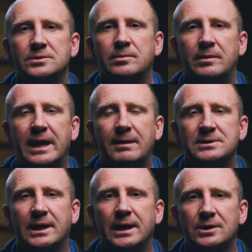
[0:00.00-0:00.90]
So my
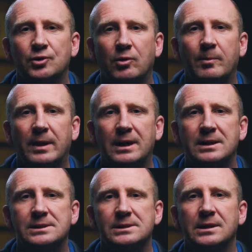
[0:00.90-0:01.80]
name's Shaun
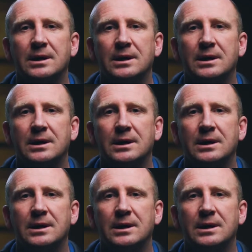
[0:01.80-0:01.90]
Parks.